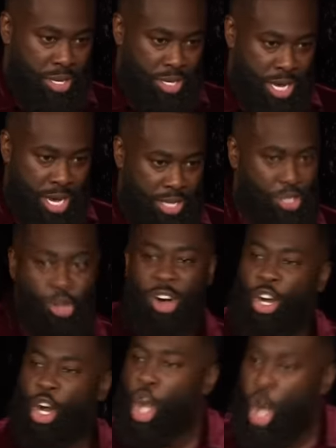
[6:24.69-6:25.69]
Yeah, you
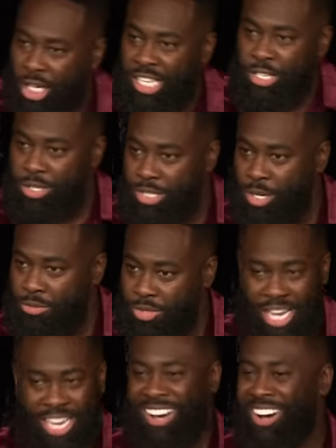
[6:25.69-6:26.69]
gotta lock it yourself
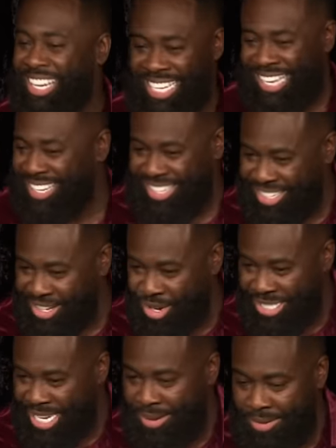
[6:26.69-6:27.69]
so I can't get
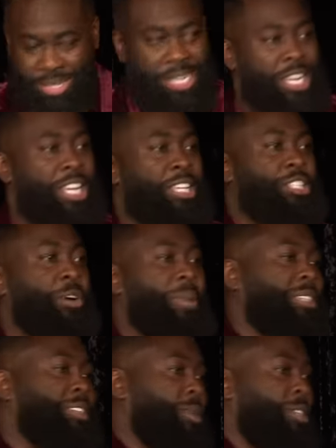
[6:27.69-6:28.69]
locked out. So
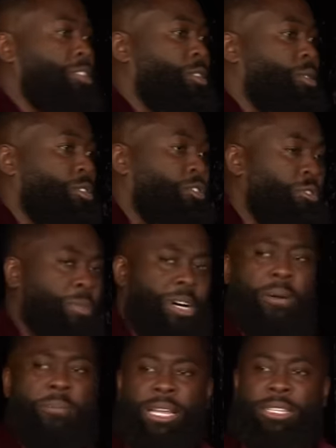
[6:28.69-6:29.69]
basically, I went to the laundry room, I
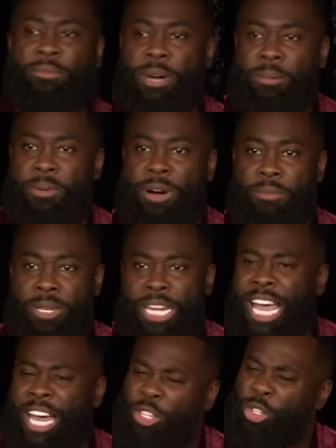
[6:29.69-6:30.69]
come back to my apartment,
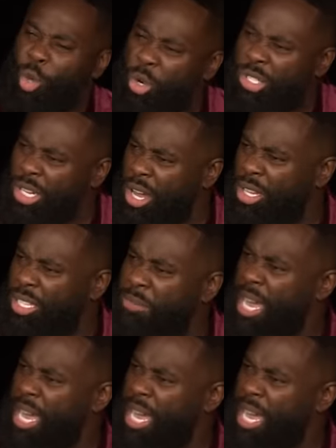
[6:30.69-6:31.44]
and the door's locked.